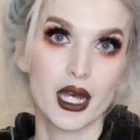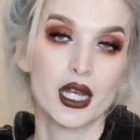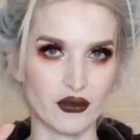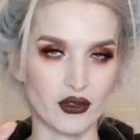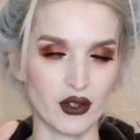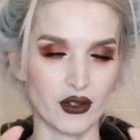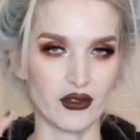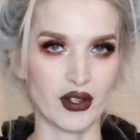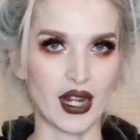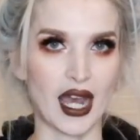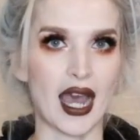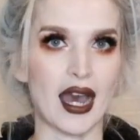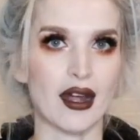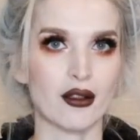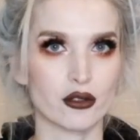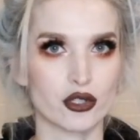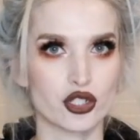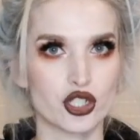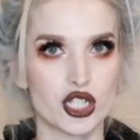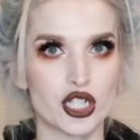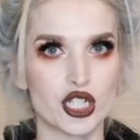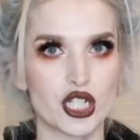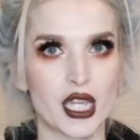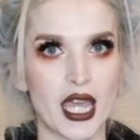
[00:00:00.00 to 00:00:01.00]
If you have an
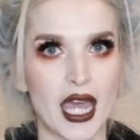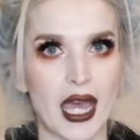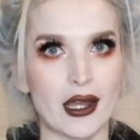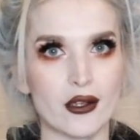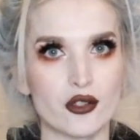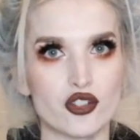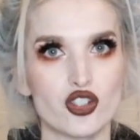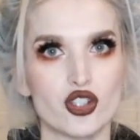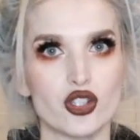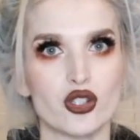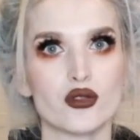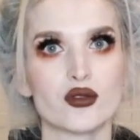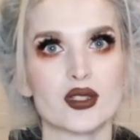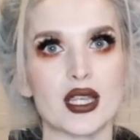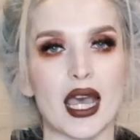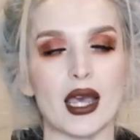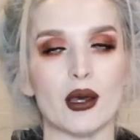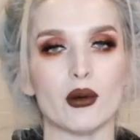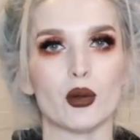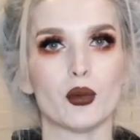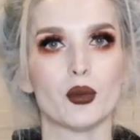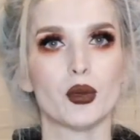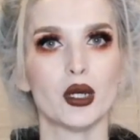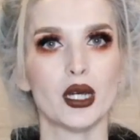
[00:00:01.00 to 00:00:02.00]
allergy to cashews, I
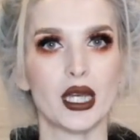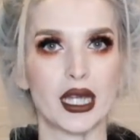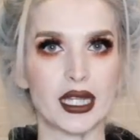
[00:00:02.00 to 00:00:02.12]
will put